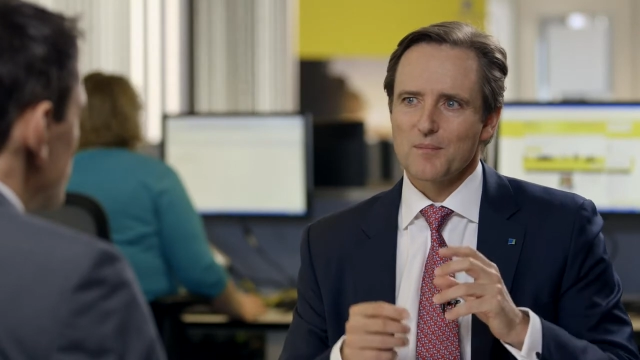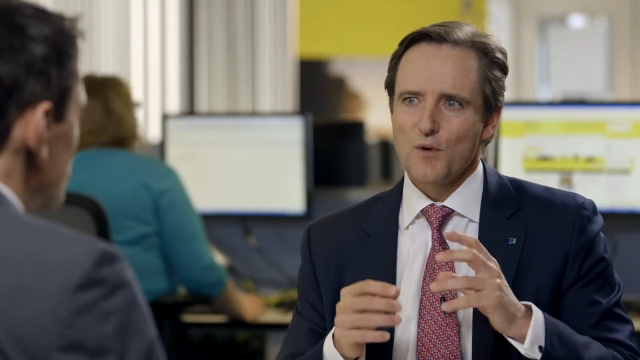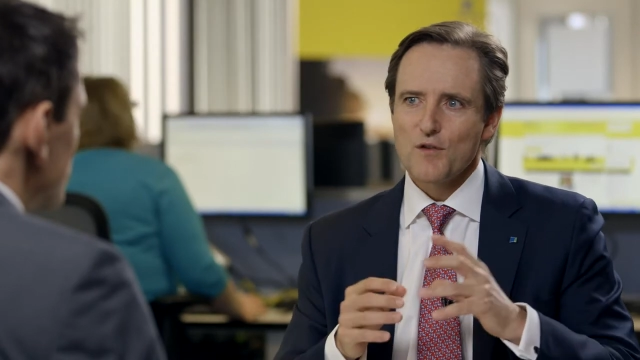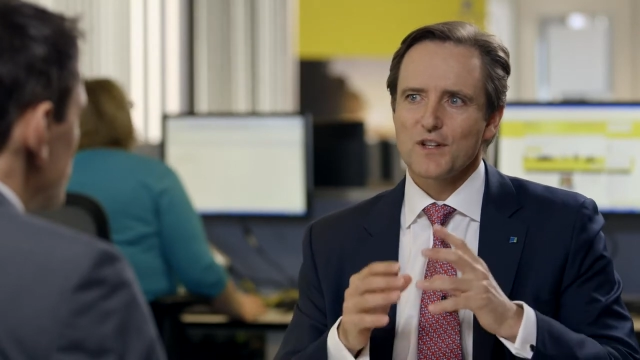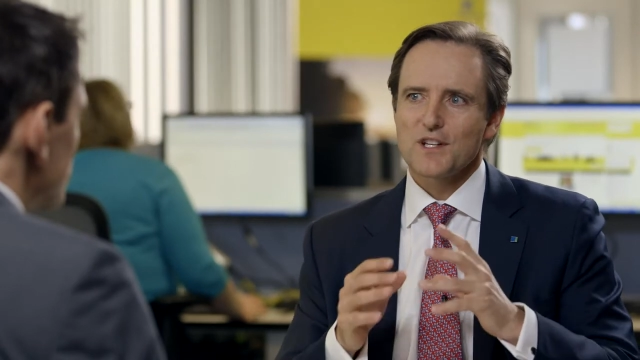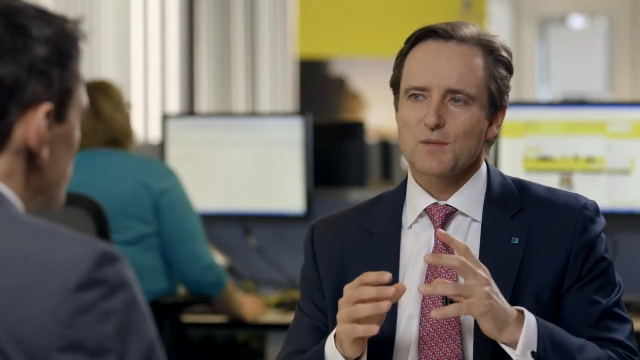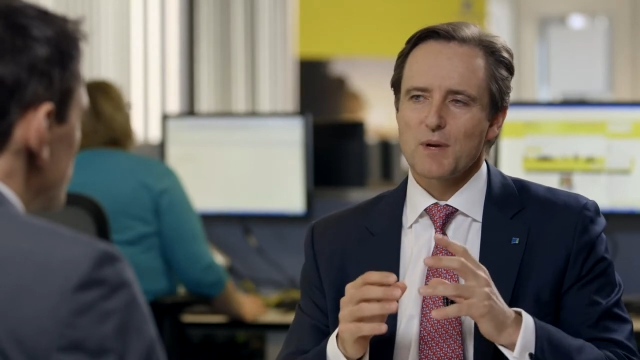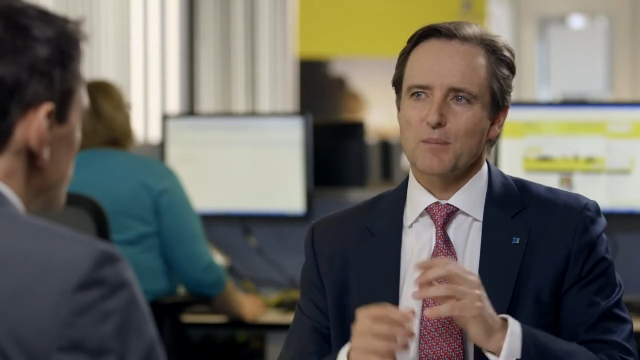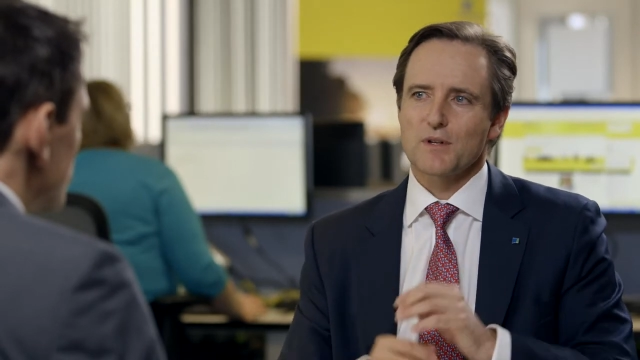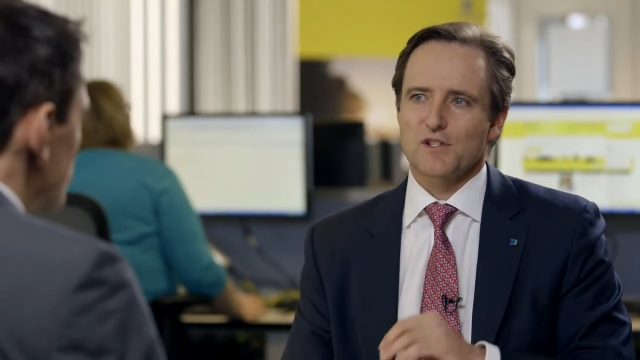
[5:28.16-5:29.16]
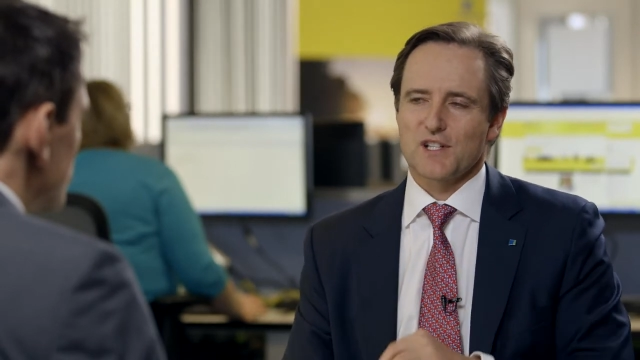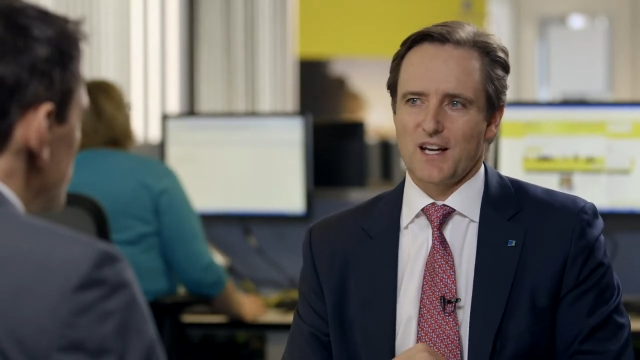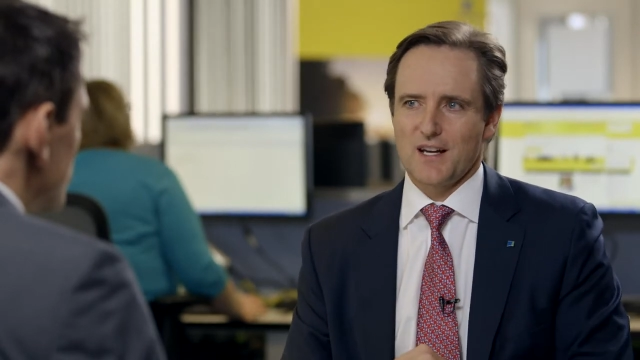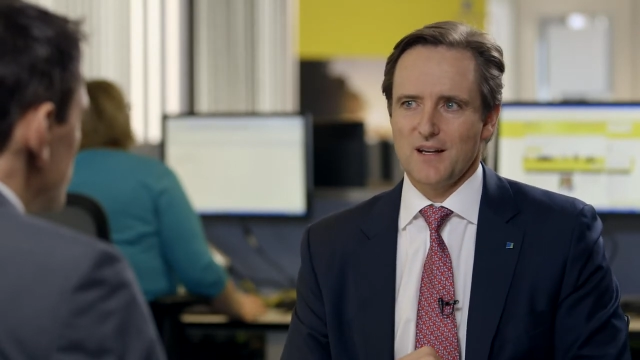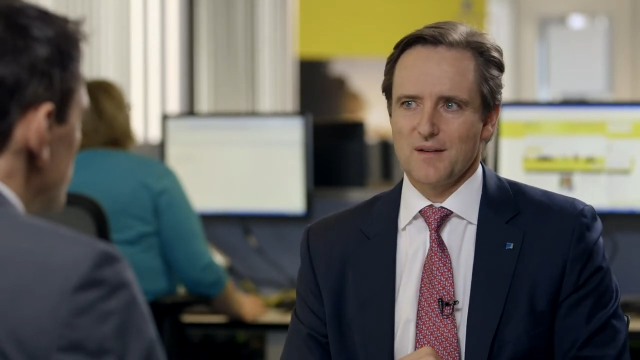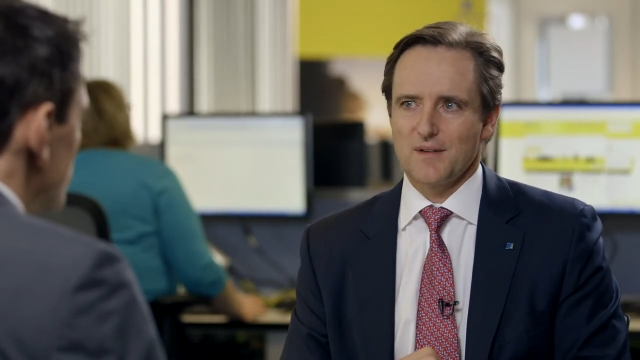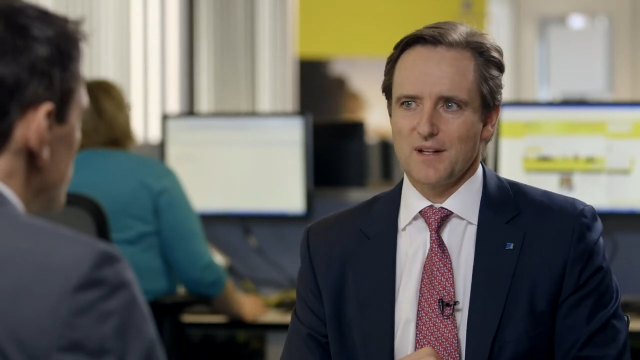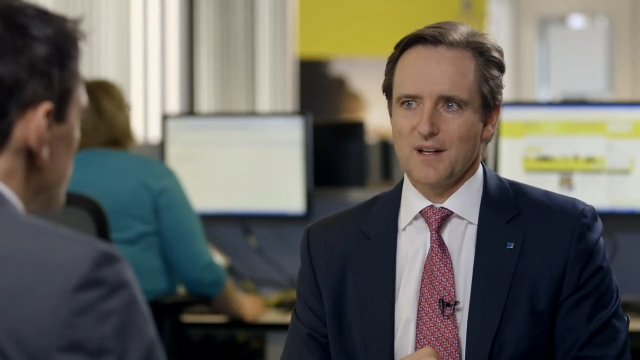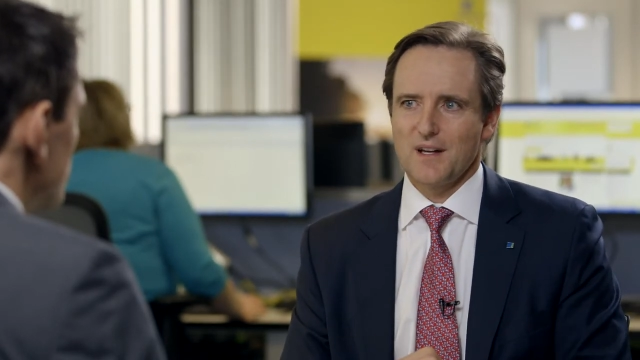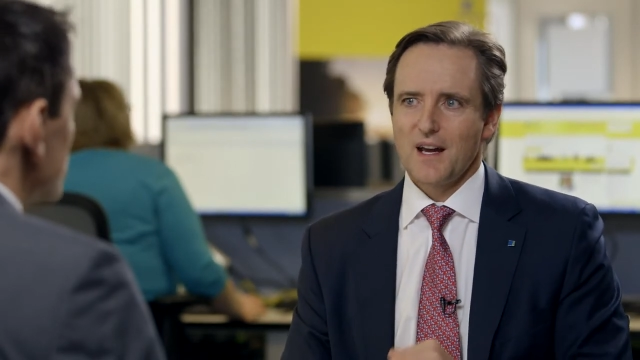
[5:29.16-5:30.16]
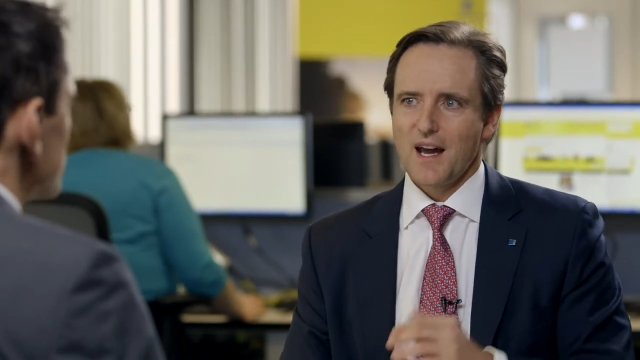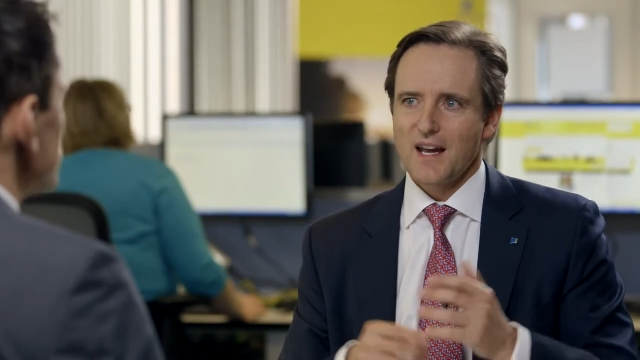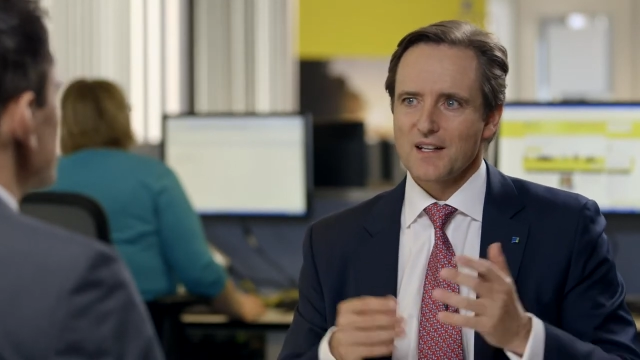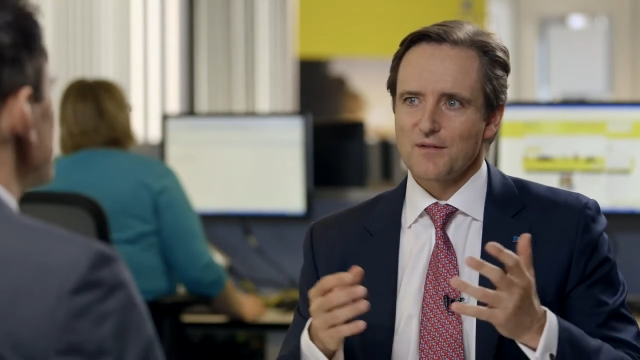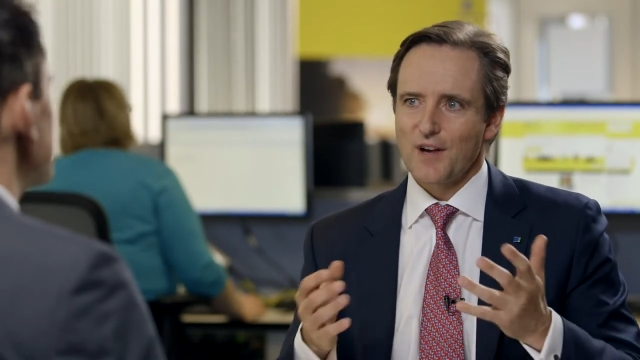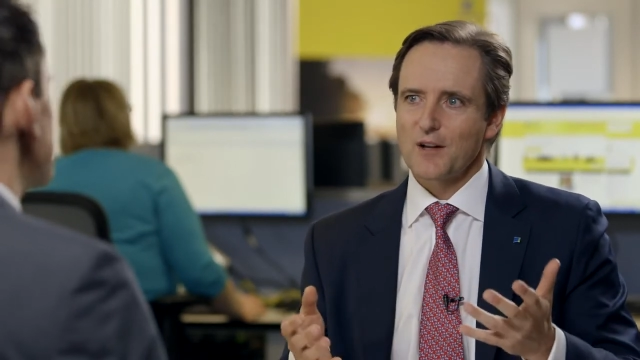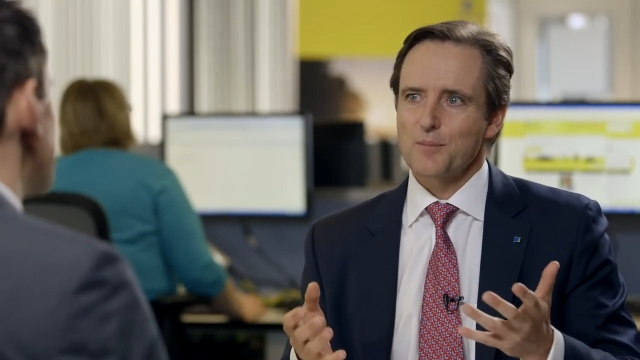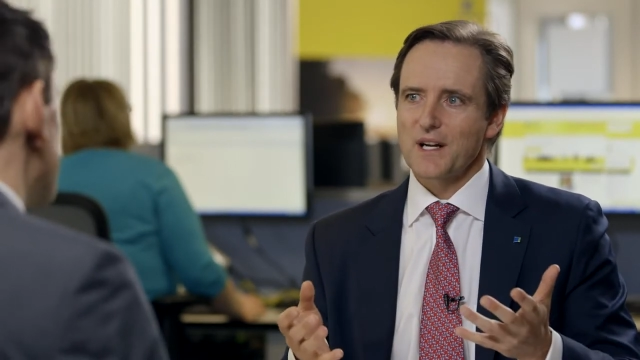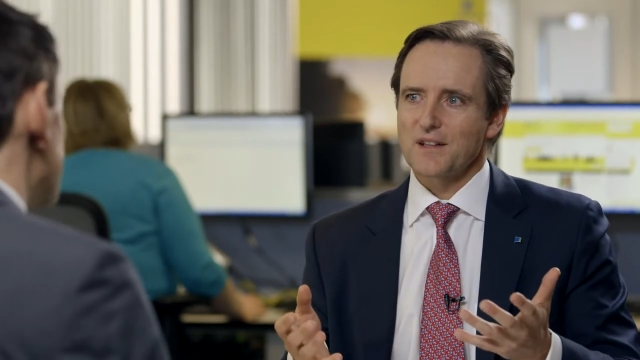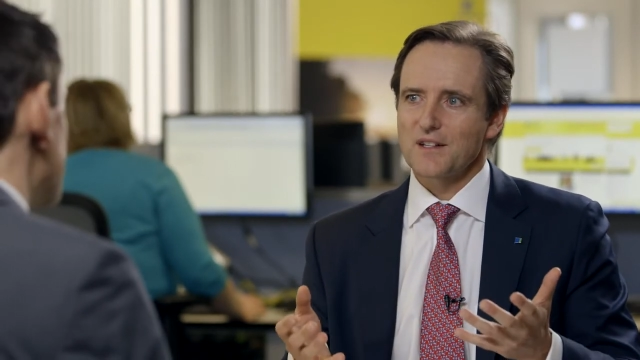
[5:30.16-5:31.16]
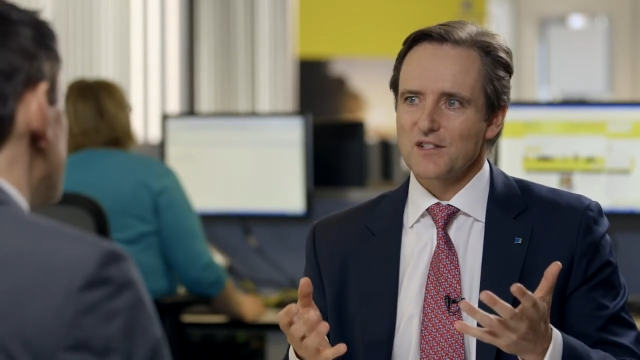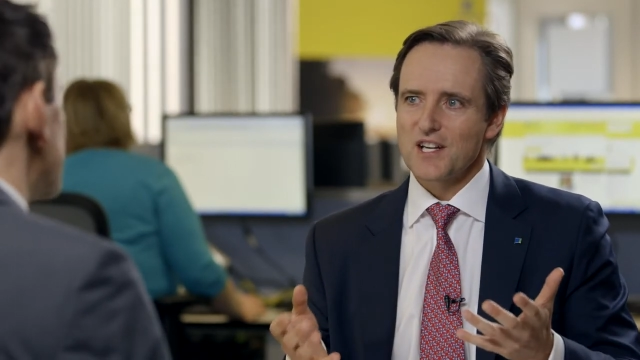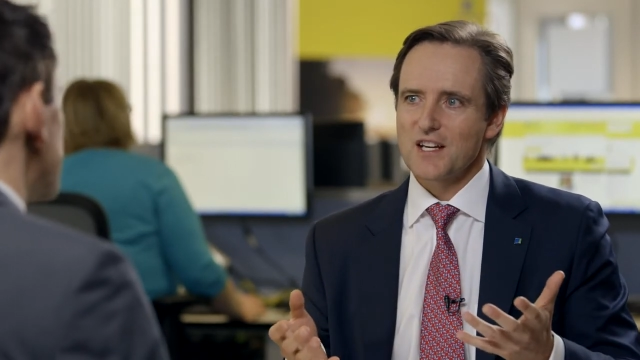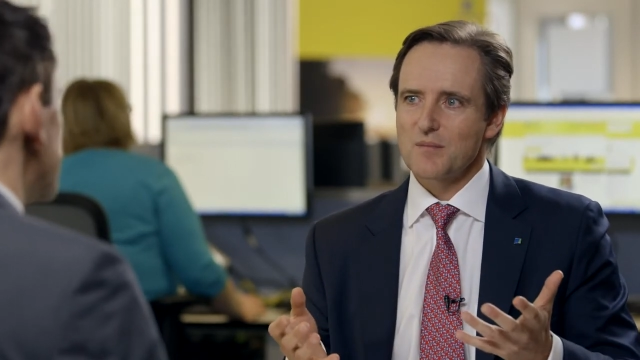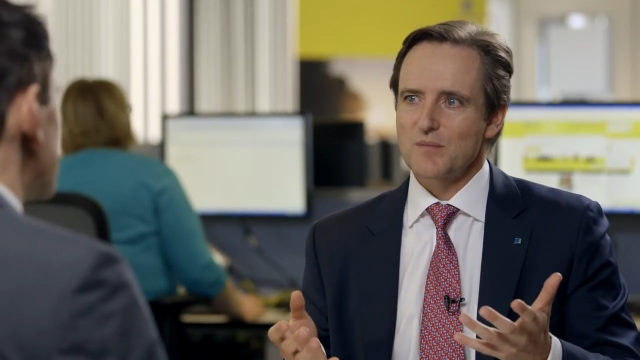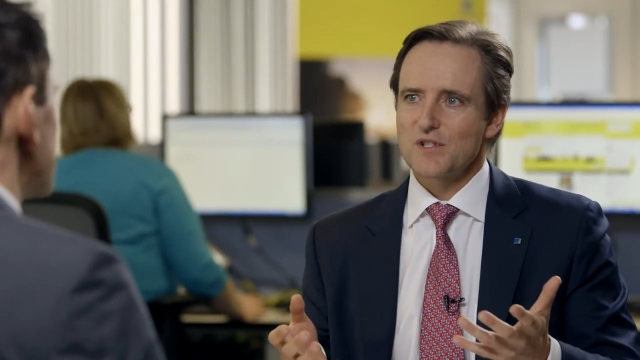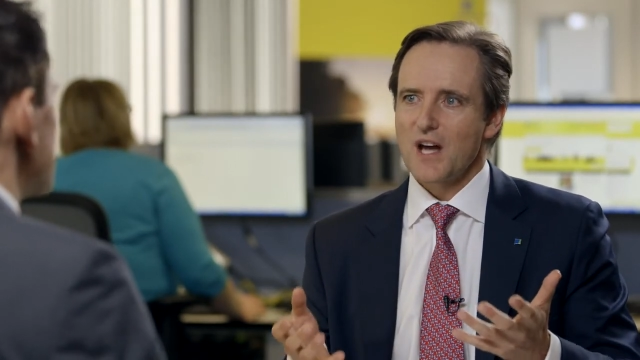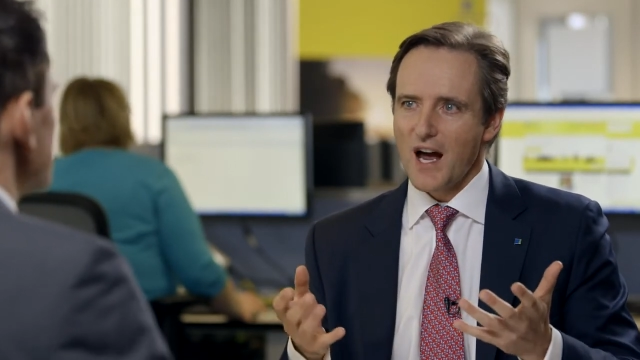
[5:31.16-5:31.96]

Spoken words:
Moving these people is key, and developing the teams